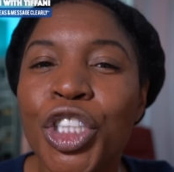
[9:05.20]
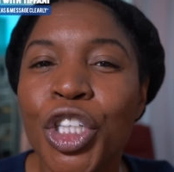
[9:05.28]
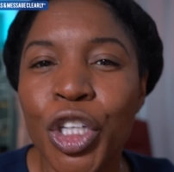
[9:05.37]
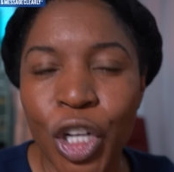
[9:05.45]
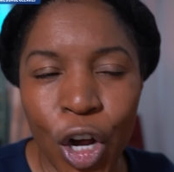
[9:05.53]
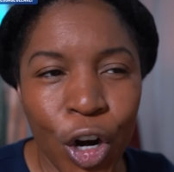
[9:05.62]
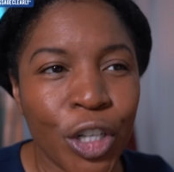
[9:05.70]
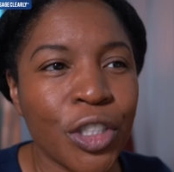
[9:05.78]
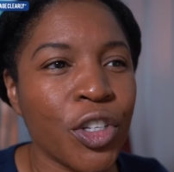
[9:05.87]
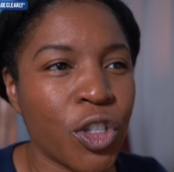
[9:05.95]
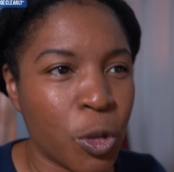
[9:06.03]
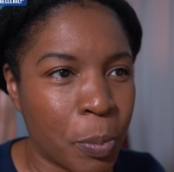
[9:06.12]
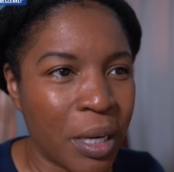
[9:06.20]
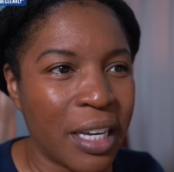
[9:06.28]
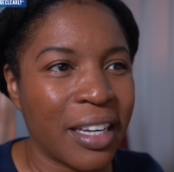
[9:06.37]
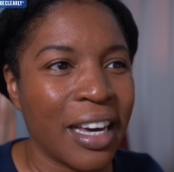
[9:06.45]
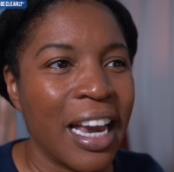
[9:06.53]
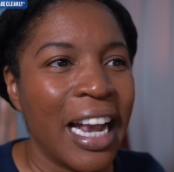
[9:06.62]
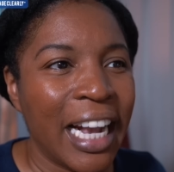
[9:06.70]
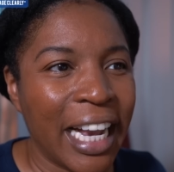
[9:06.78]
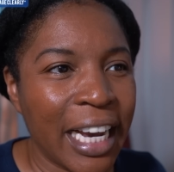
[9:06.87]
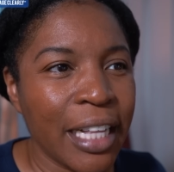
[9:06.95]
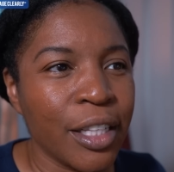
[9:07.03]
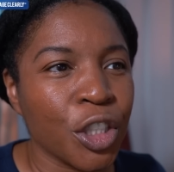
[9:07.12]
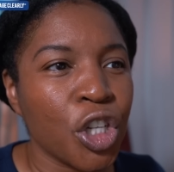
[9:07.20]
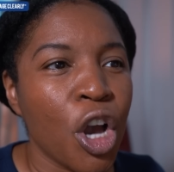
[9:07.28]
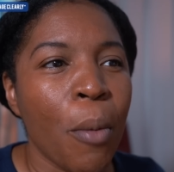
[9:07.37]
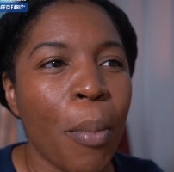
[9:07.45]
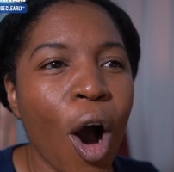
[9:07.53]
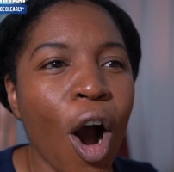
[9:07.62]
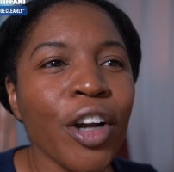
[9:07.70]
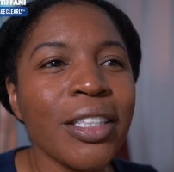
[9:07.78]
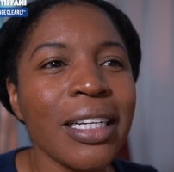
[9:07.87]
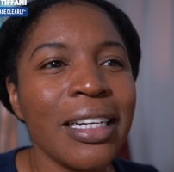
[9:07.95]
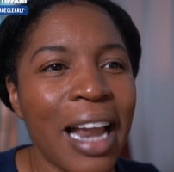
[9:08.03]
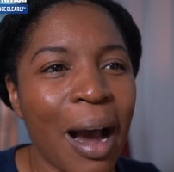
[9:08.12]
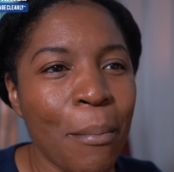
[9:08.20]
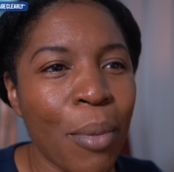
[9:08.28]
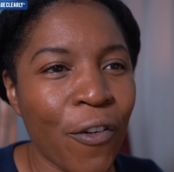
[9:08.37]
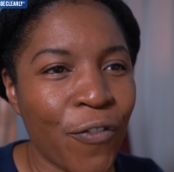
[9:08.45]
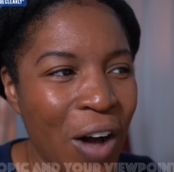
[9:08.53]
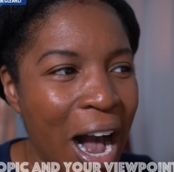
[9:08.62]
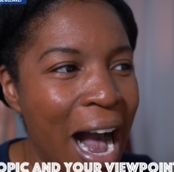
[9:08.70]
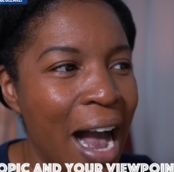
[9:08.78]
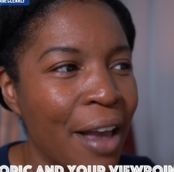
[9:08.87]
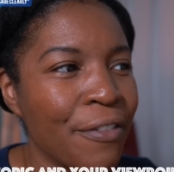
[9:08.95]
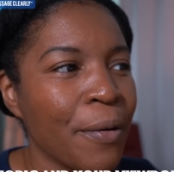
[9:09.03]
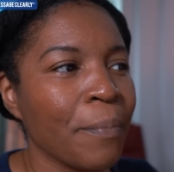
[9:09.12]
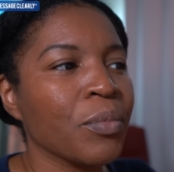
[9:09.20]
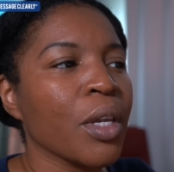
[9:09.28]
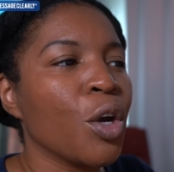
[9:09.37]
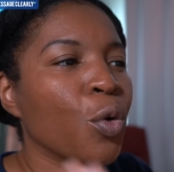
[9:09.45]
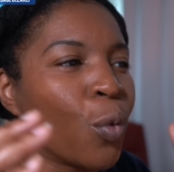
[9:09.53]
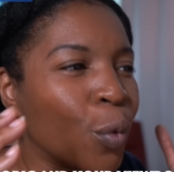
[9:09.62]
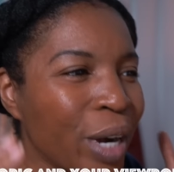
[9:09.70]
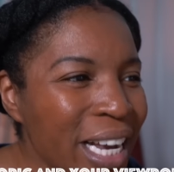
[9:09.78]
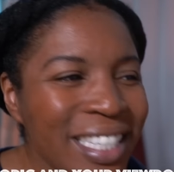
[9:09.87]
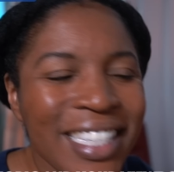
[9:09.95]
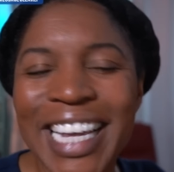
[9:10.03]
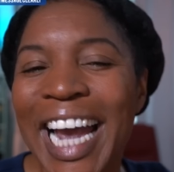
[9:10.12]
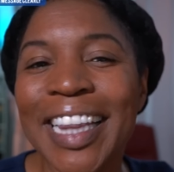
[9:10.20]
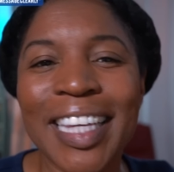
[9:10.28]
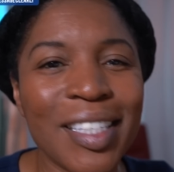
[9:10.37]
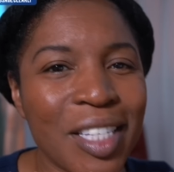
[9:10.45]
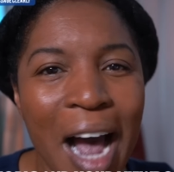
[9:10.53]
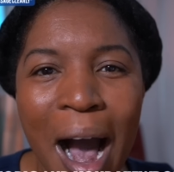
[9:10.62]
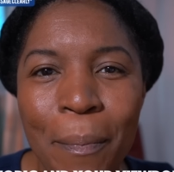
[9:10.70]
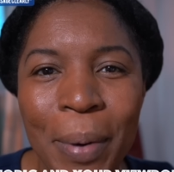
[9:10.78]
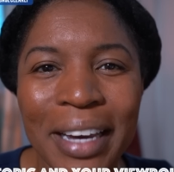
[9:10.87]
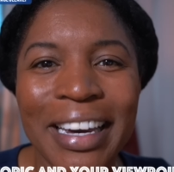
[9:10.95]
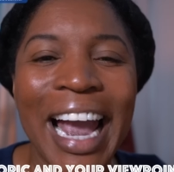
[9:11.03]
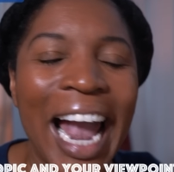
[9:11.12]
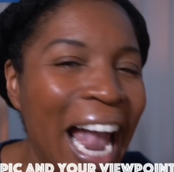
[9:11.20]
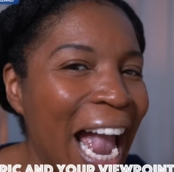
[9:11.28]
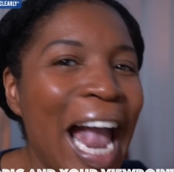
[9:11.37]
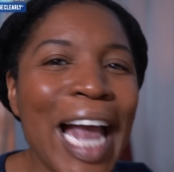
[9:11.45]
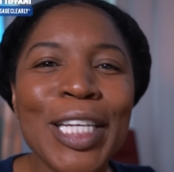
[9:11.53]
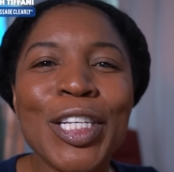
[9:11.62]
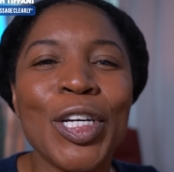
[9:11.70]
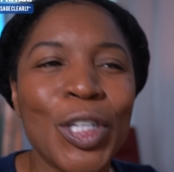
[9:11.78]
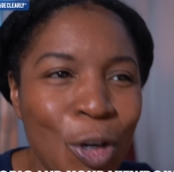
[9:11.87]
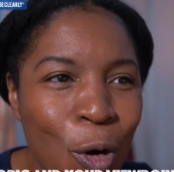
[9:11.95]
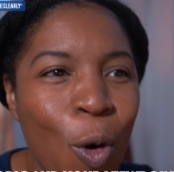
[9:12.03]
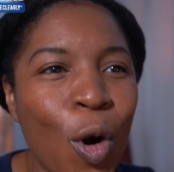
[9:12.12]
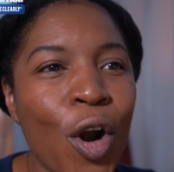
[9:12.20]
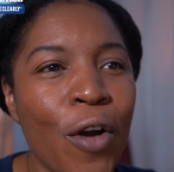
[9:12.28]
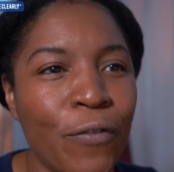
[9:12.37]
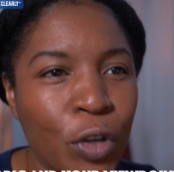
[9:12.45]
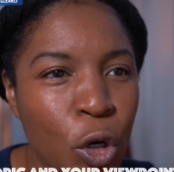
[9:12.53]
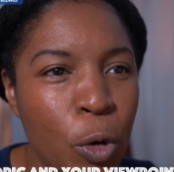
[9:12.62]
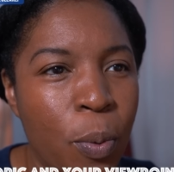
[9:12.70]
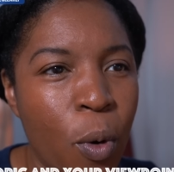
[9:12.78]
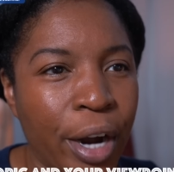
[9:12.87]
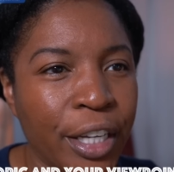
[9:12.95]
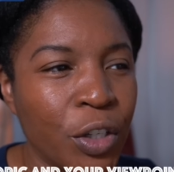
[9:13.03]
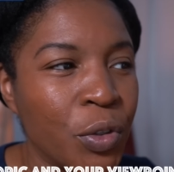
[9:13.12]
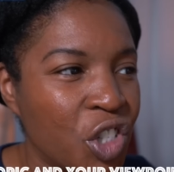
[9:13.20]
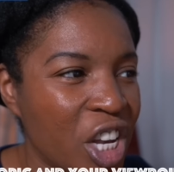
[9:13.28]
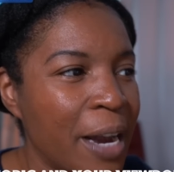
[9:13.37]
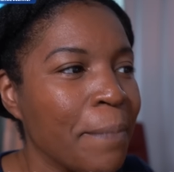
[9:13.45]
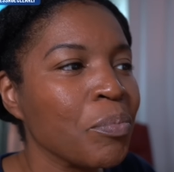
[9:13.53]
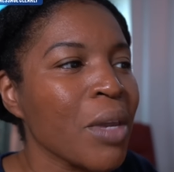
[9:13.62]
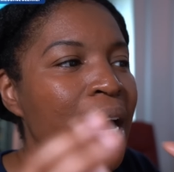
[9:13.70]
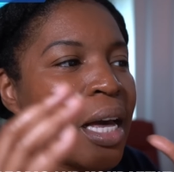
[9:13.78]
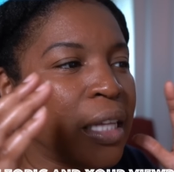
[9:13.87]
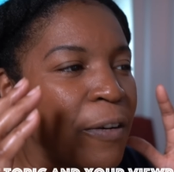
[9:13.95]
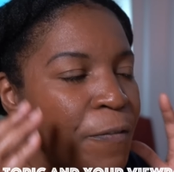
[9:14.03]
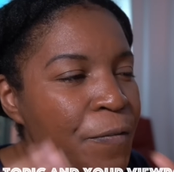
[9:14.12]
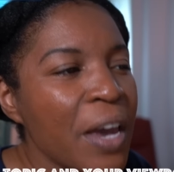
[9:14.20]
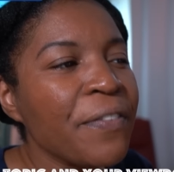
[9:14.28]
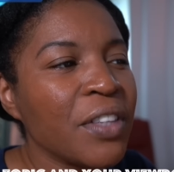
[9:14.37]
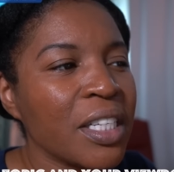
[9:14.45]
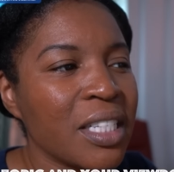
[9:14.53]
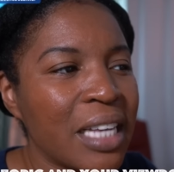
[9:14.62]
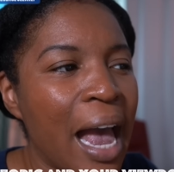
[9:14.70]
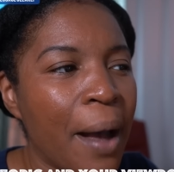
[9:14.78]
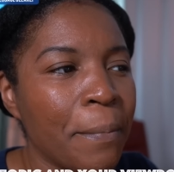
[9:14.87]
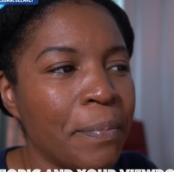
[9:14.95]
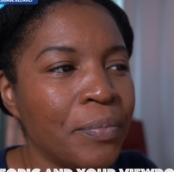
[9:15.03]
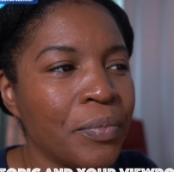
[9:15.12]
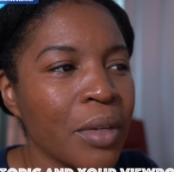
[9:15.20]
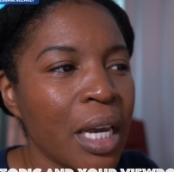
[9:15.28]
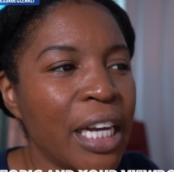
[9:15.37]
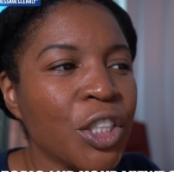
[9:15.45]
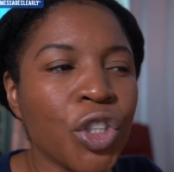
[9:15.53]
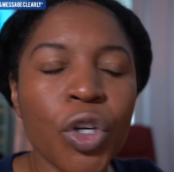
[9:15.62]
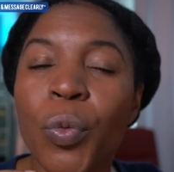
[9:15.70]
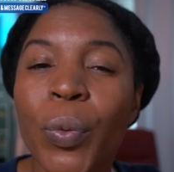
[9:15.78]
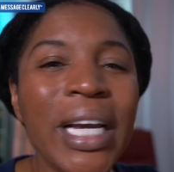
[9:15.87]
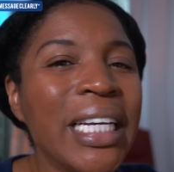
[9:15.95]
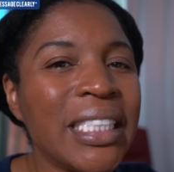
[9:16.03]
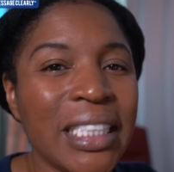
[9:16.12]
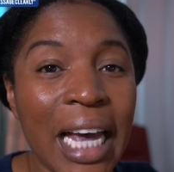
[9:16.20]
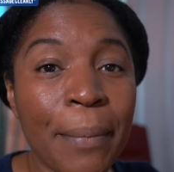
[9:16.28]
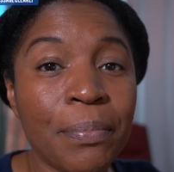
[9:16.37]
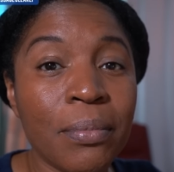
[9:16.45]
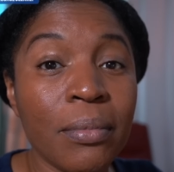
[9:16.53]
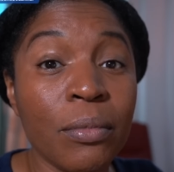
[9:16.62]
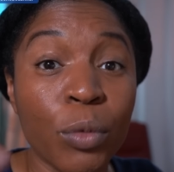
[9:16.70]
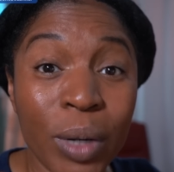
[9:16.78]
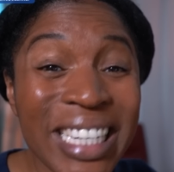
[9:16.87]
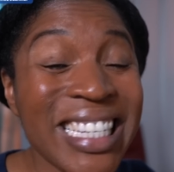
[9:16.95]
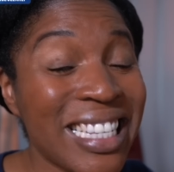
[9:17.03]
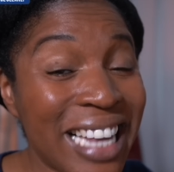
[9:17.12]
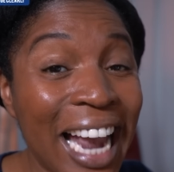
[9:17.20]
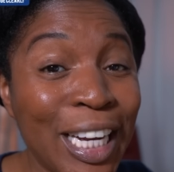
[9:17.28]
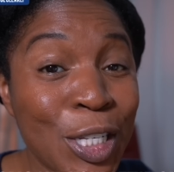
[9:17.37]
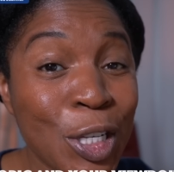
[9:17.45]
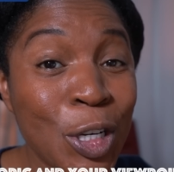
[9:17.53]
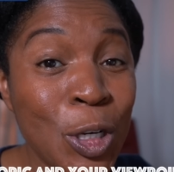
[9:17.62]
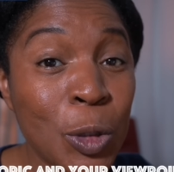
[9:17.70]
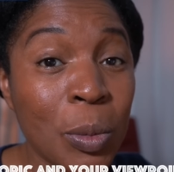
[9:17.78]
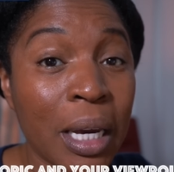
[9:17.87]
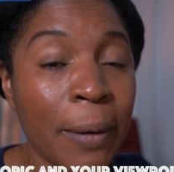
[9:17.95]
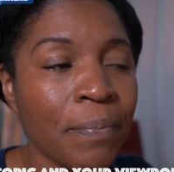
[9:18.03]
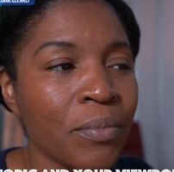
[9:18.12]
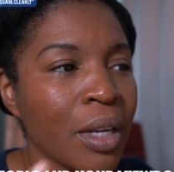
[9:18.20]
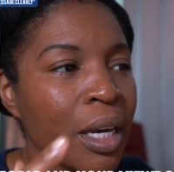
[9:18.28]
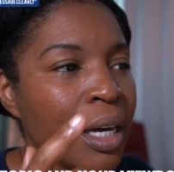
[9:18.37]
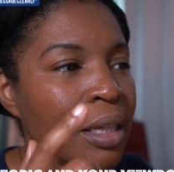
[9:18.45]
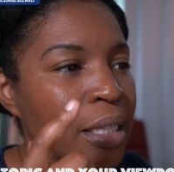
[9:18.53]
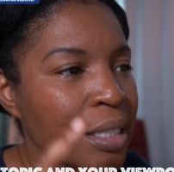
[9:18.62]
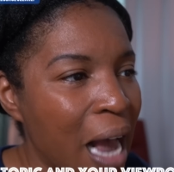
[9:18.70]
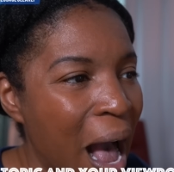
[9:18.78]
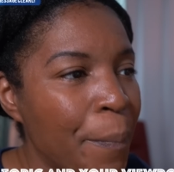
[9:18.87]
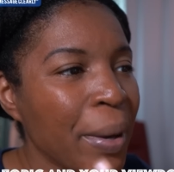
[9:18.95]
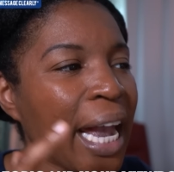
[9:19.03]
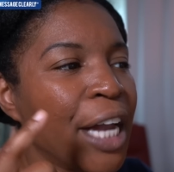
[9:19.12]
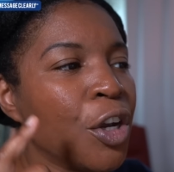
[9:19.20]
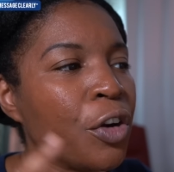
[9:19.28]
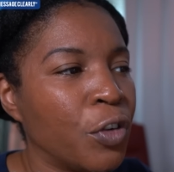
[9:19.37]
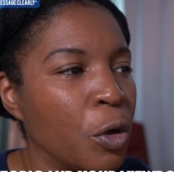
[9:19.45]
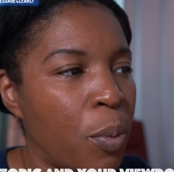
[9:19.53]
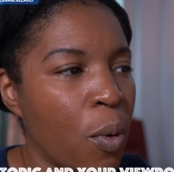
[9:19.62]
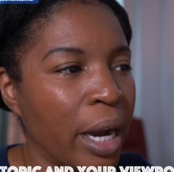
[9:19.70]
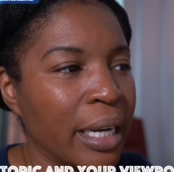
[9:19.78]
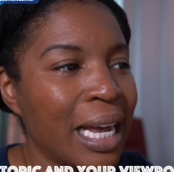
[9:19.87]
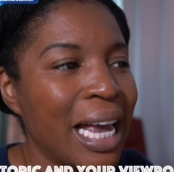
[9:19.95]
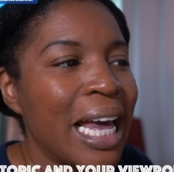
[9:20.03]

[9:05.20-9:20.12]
should learn to speak English. Part number five restate the topic and your viewpoint. You see, the fifth step is to reset, restate, excuse me, the topic and your viewpoint.